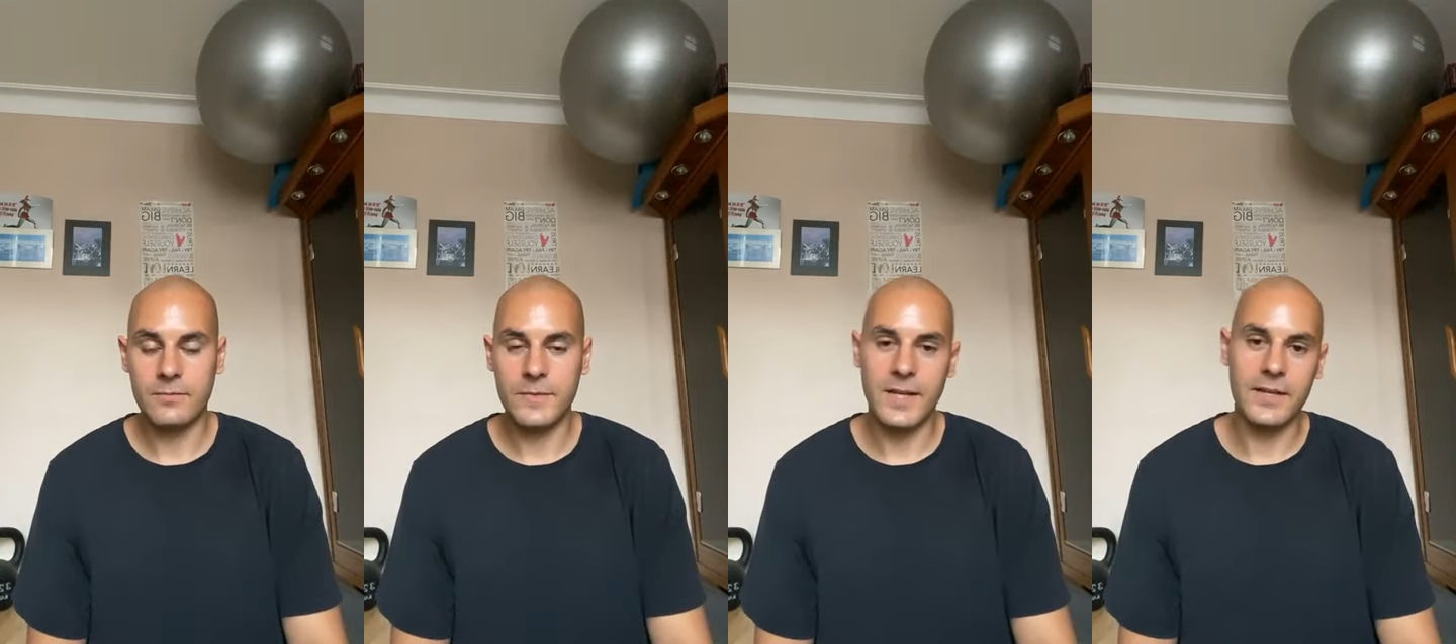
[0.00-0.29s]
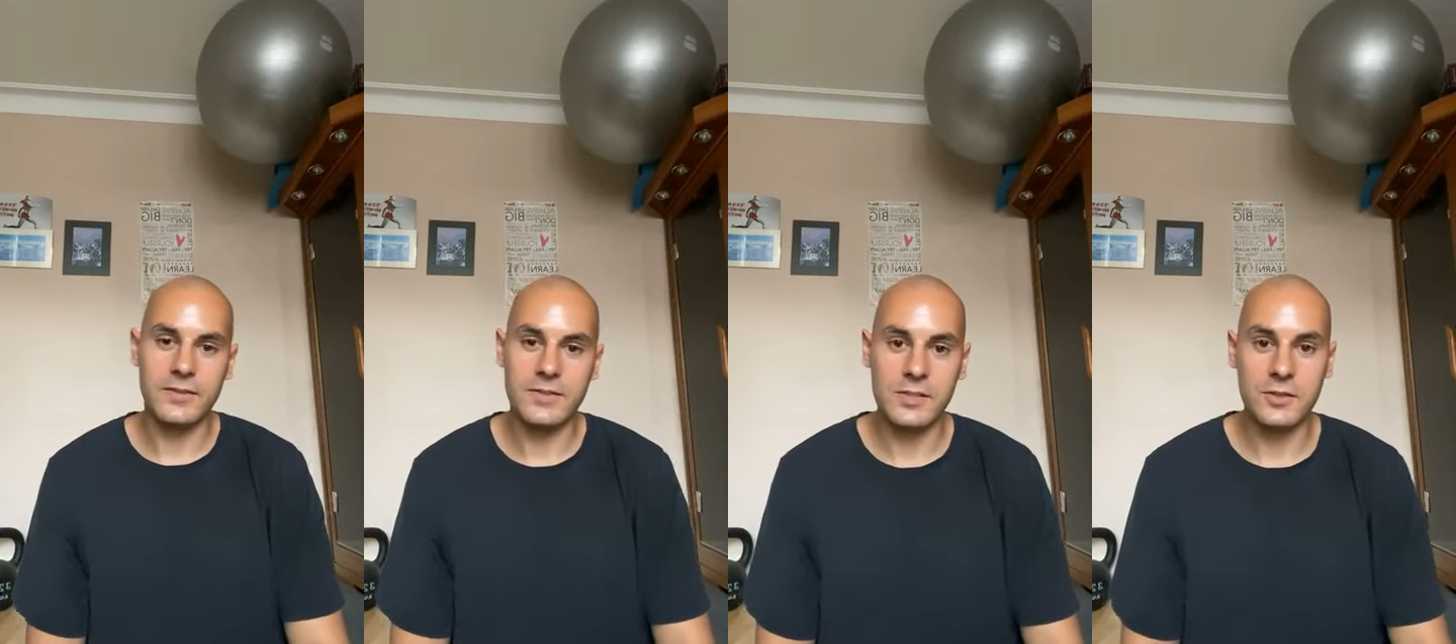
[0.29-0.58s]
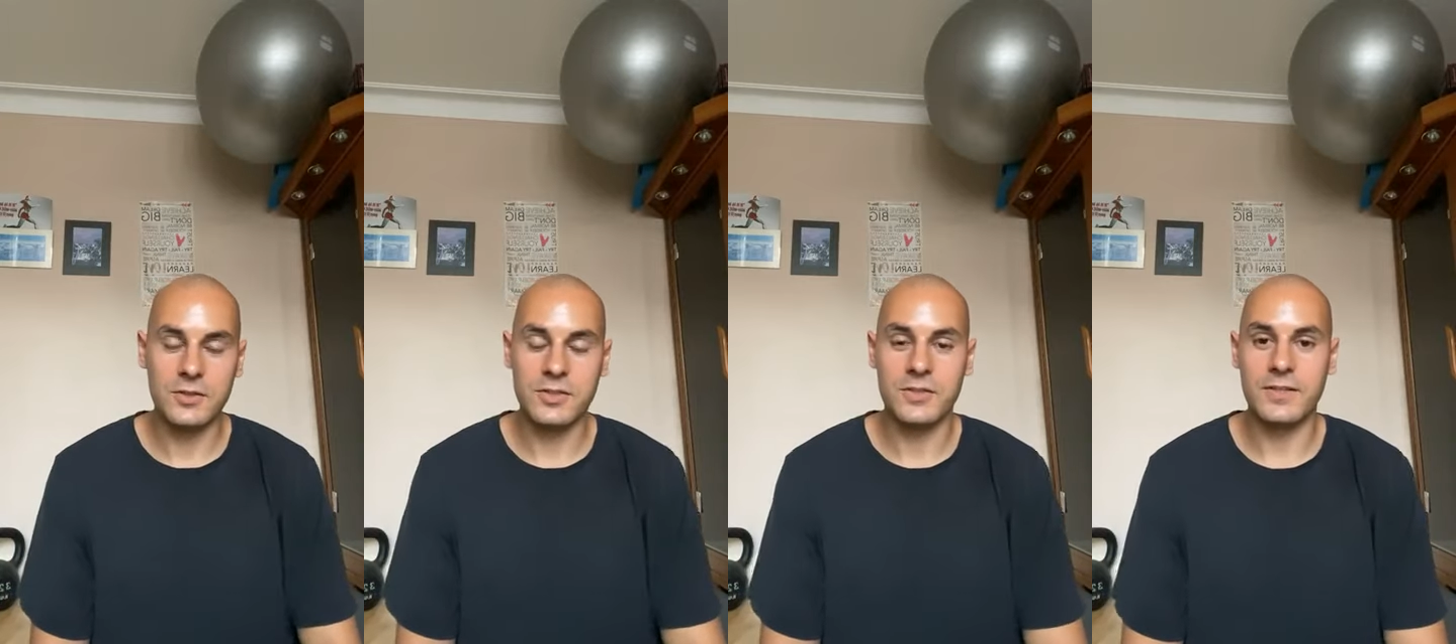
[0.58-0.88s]
there's
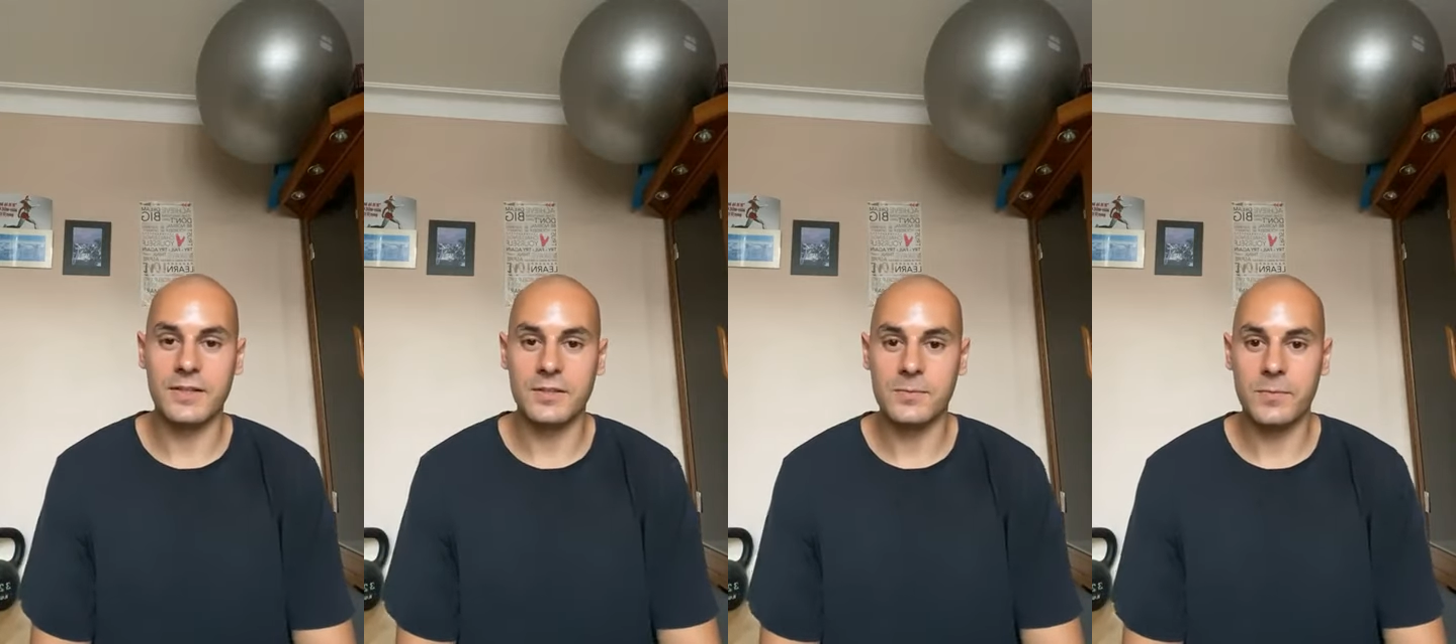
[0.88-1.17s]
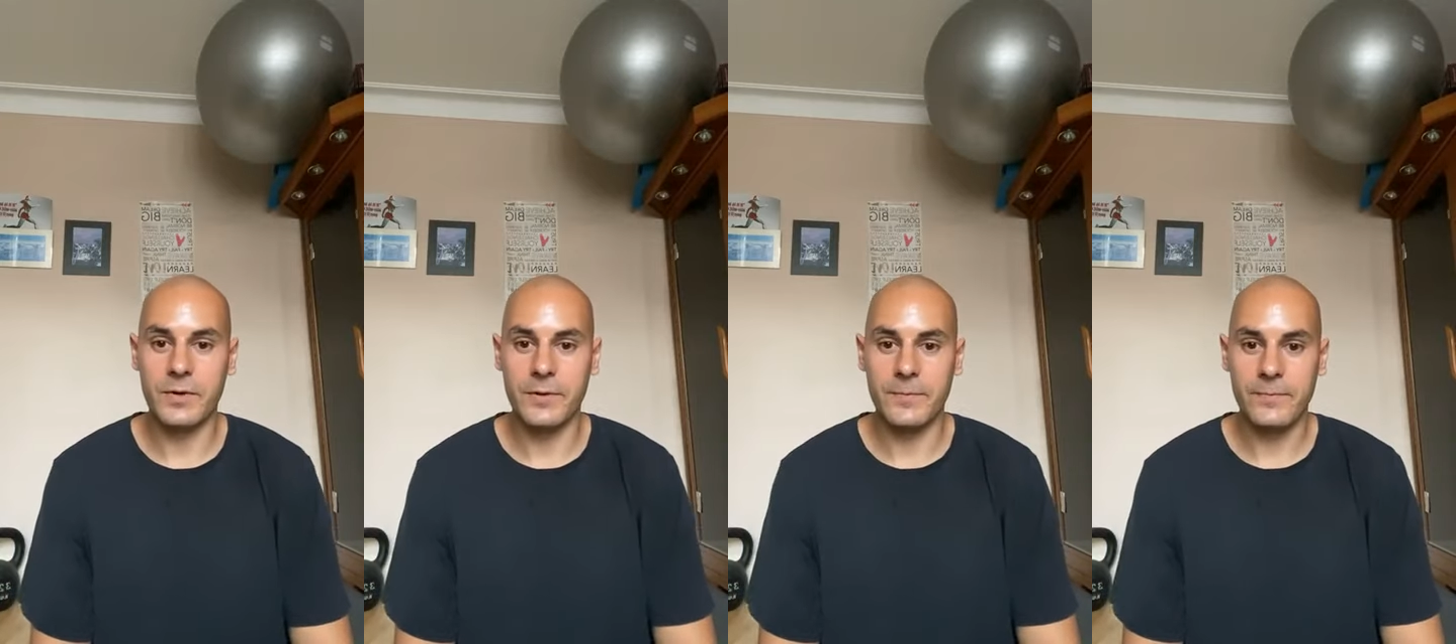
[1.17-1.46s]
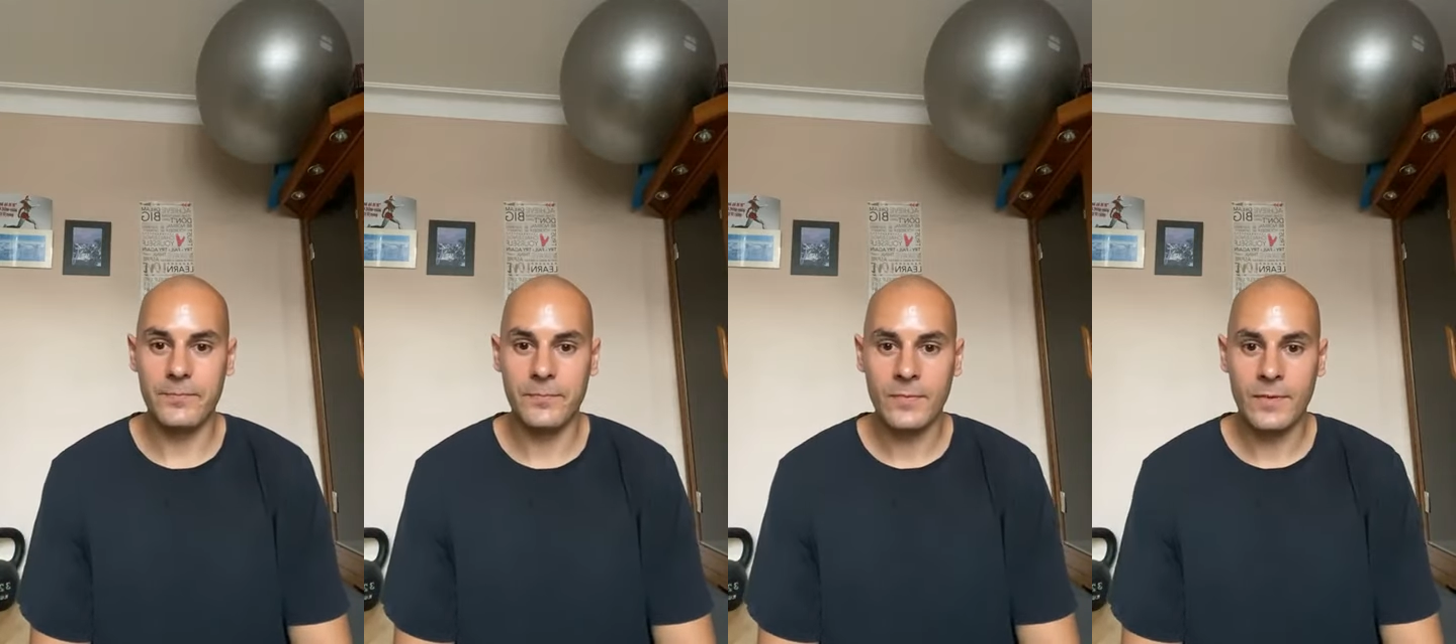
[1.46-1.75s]
lots of things.
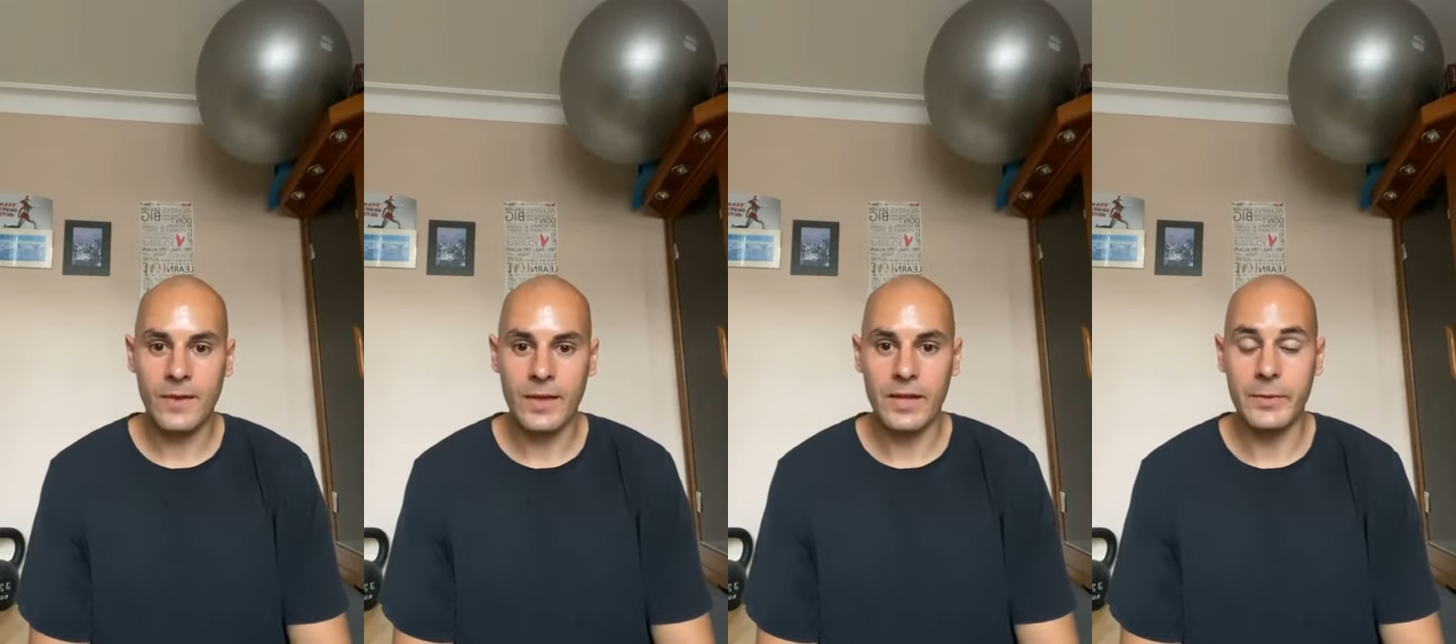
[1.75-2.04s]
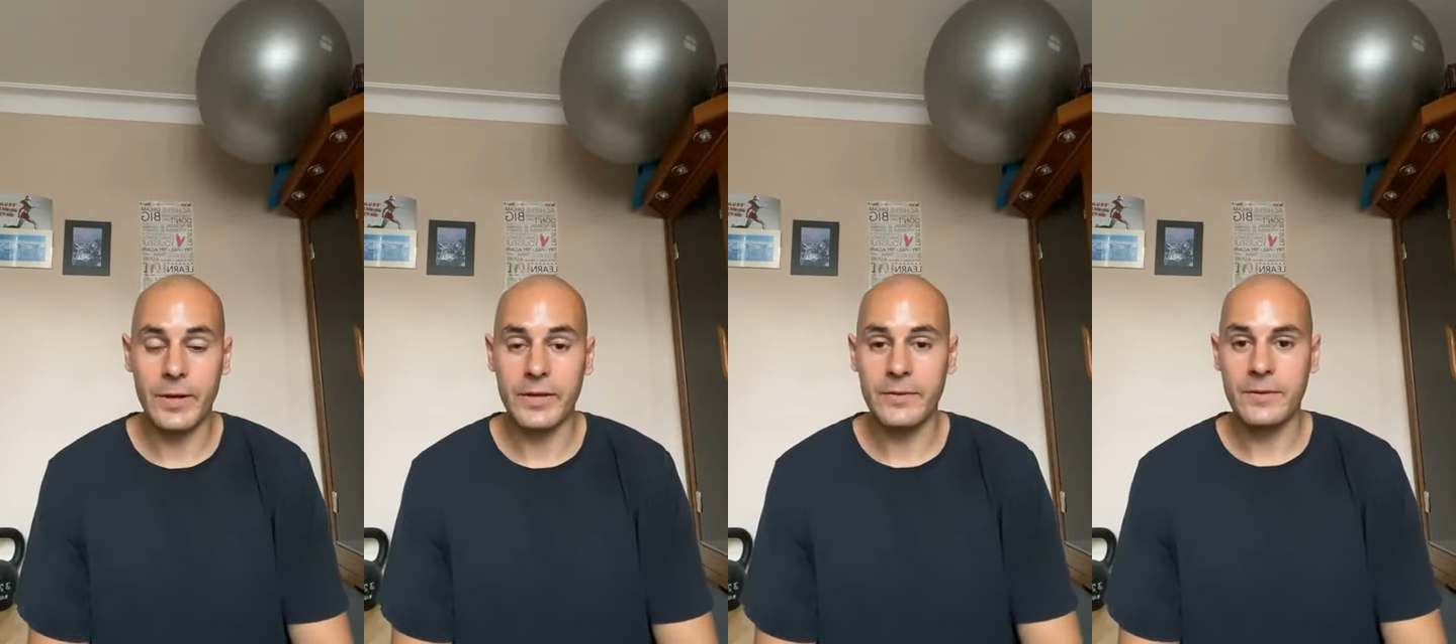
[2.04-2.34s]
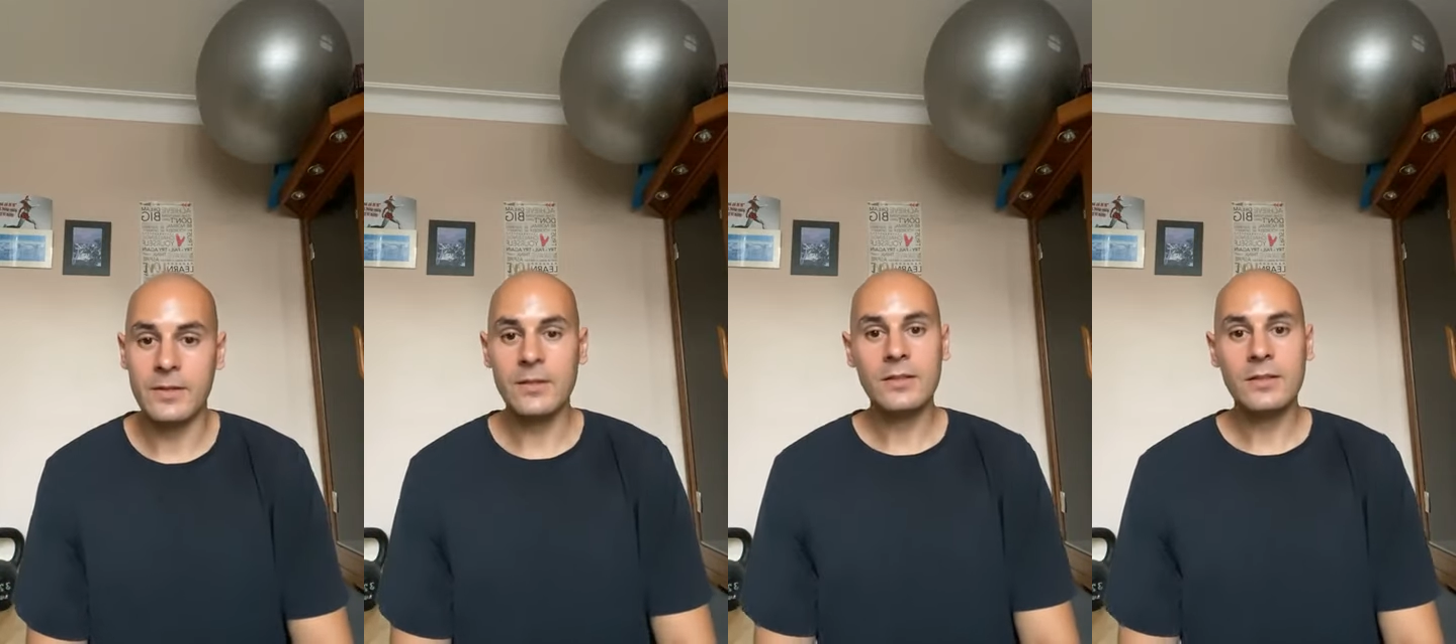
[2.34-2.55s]
But anyway,